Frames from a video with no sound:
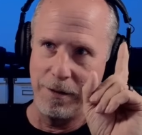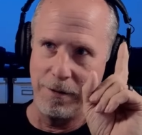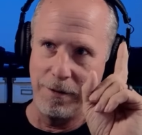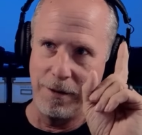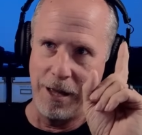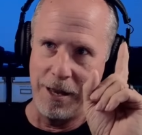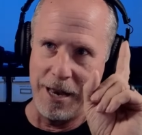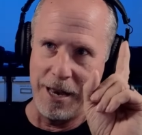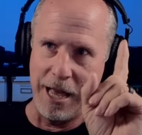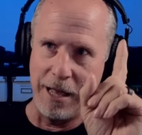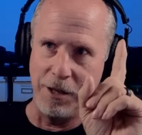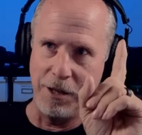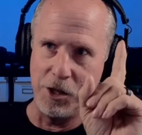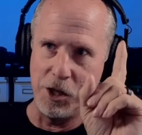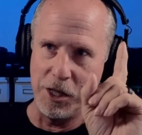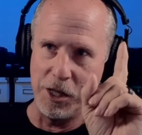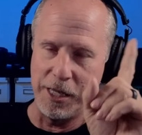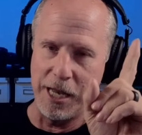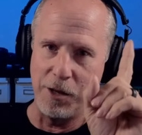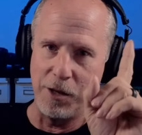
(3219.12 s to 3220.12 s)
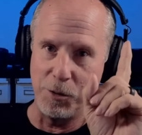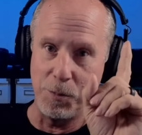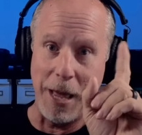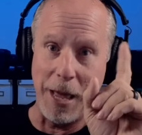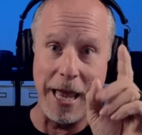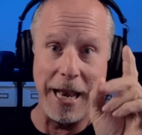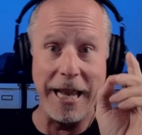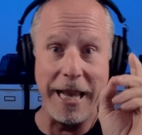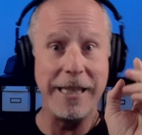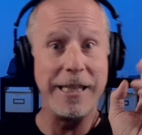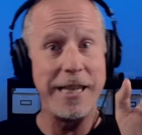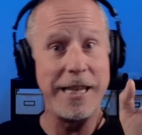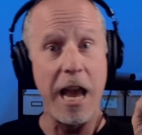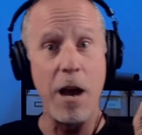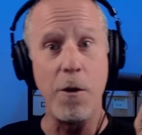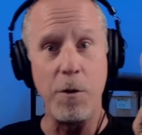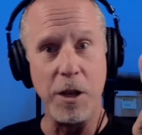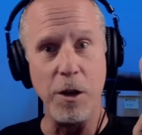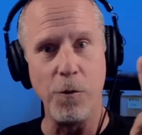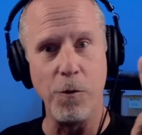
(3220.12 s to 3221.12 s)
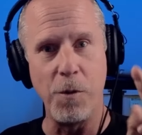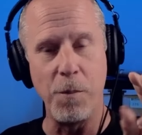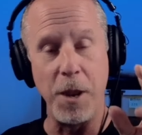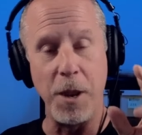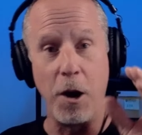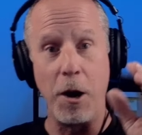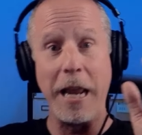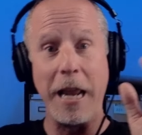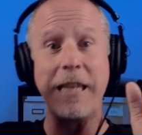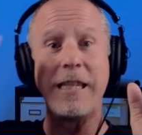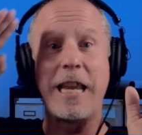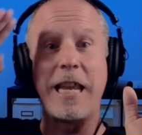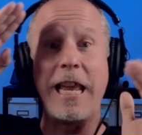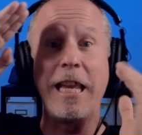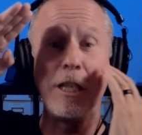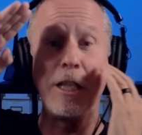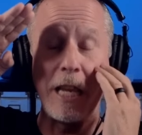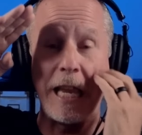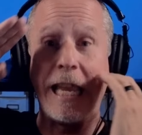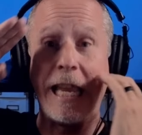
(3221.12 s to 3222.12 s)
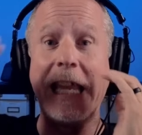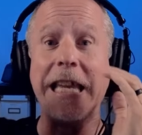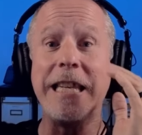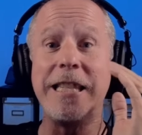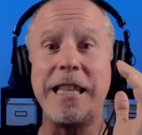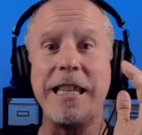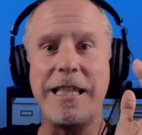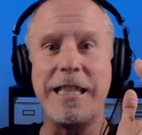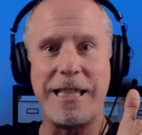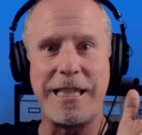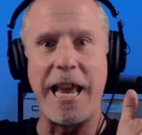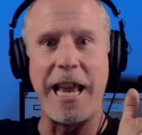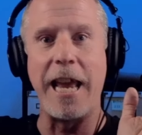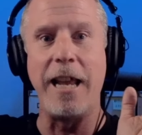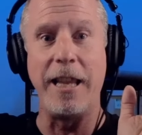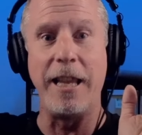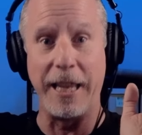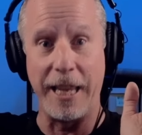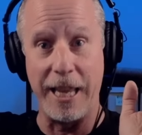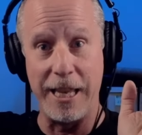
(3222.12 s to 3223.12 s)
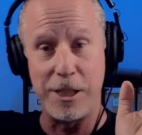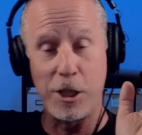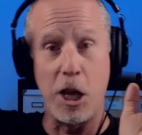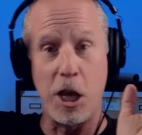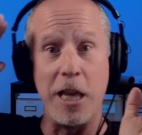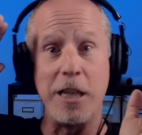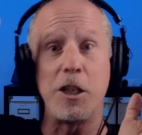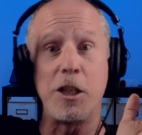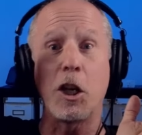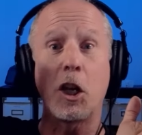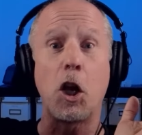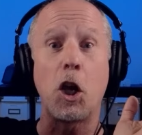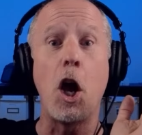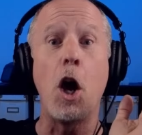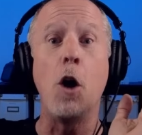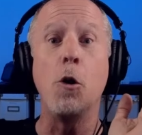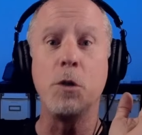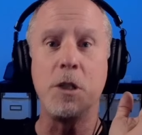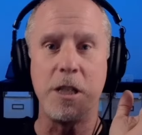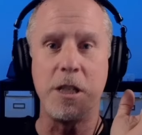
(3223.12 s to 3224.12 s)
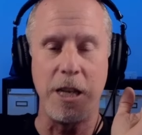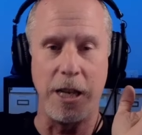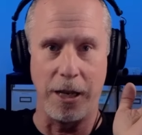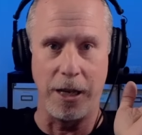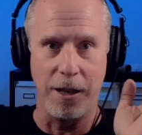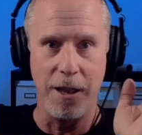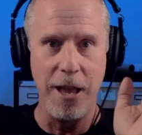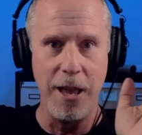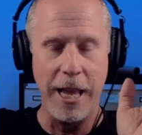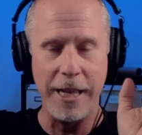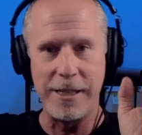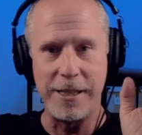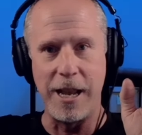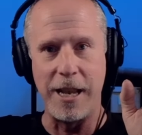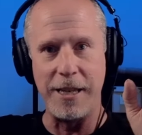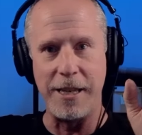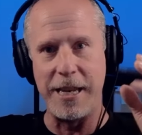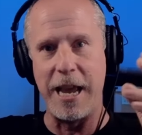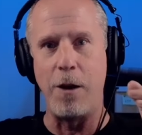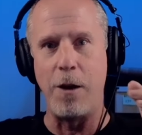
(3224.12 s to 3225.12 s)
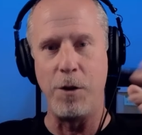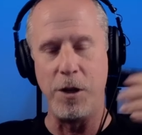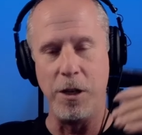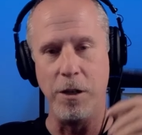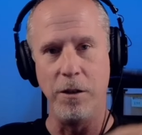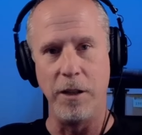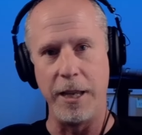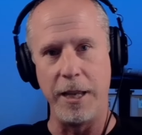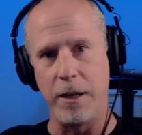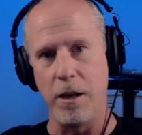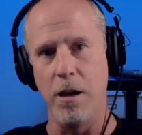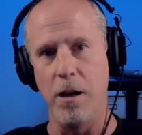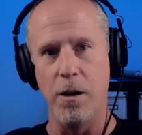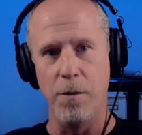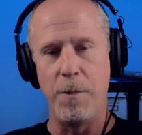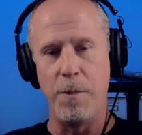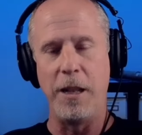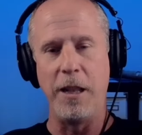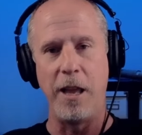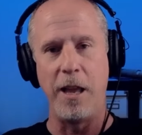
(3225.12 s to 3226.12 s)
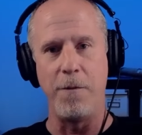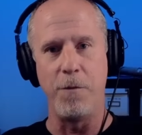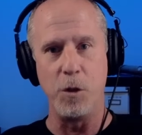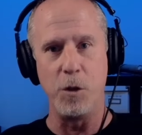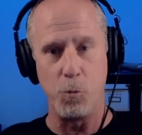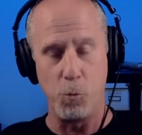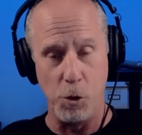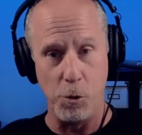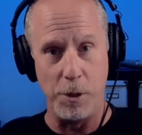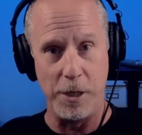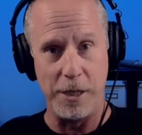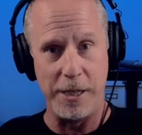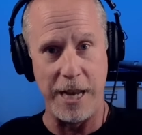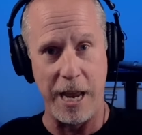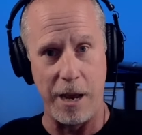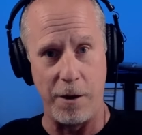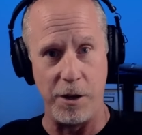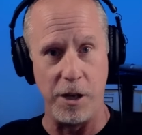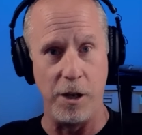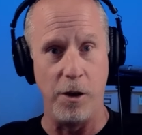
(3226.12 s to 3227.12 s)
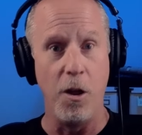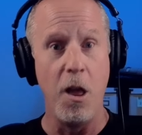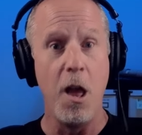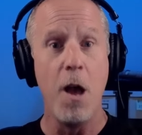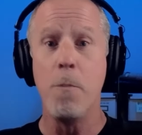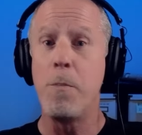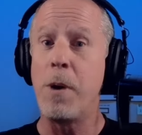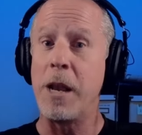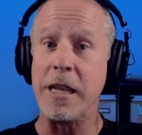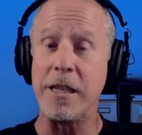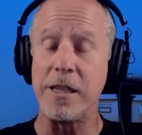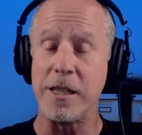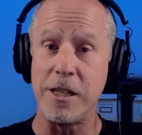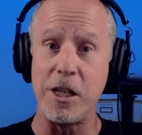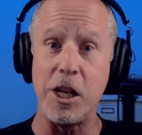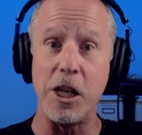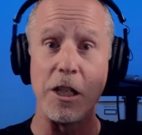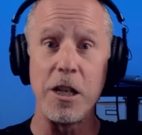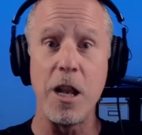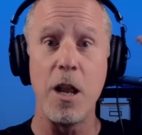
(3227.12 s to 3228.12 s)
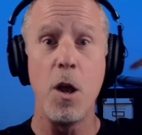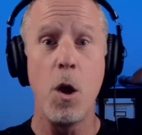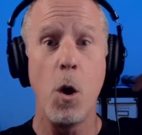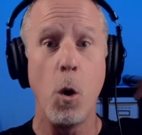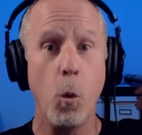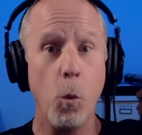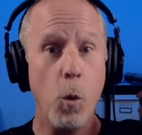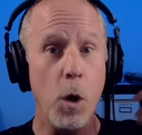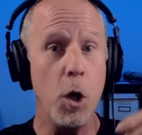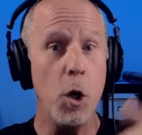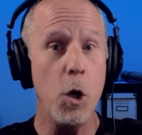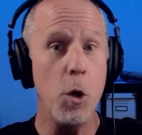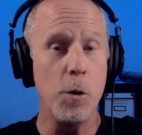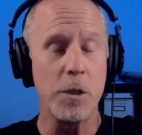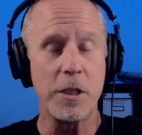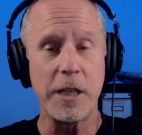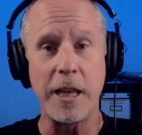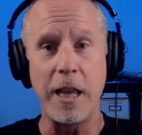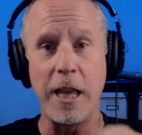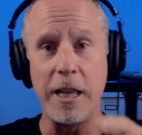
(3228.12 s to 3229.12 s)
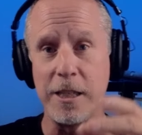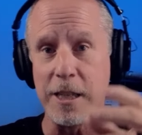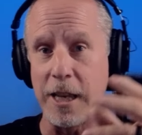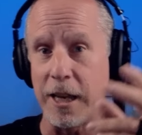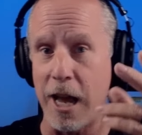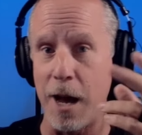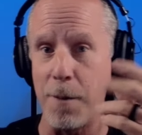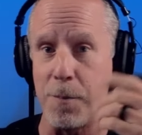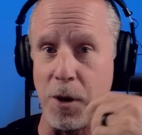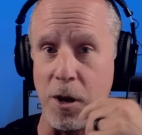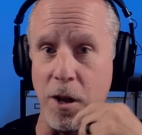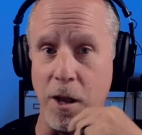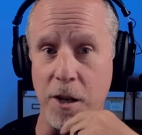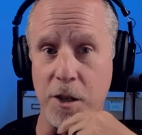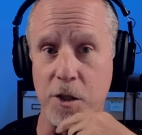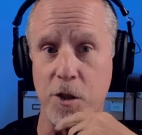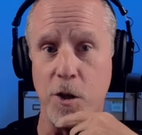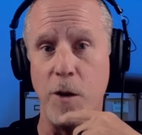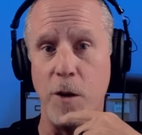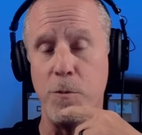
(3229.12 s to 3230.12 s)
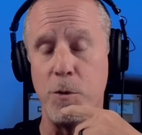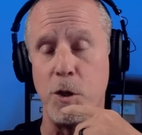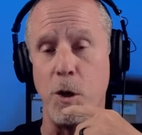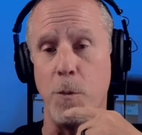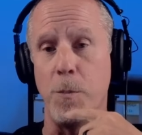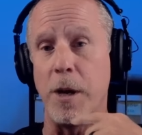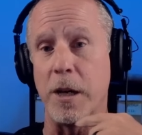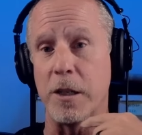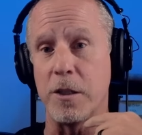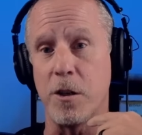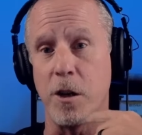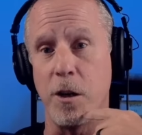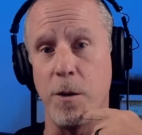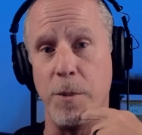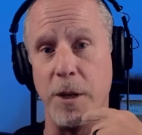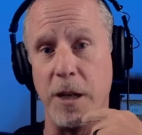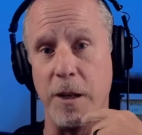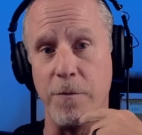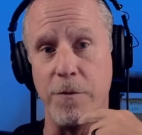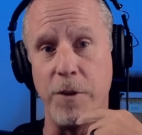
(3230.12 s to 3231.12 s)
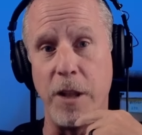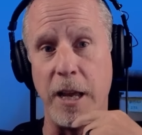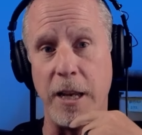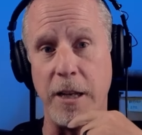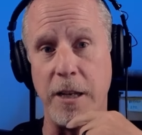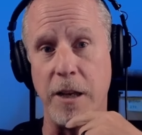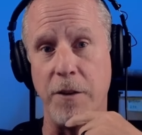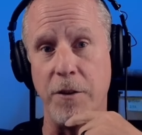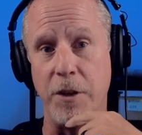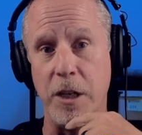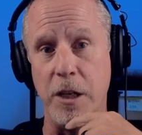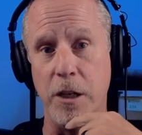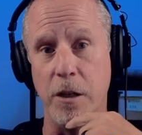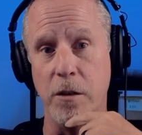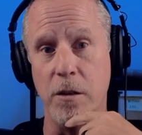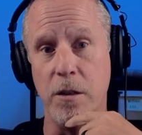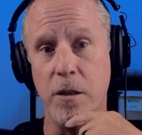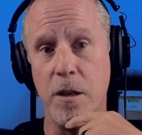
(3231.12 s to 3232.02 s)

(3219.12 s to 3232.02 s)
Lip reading: analogy sounds bad, it's downhill from there. It's easy sailing. It's coasting. It's not downhill like, oh, my life is ruined downhill, but it's just woo. It's like hopping on a soapbox derby and flying down the hill.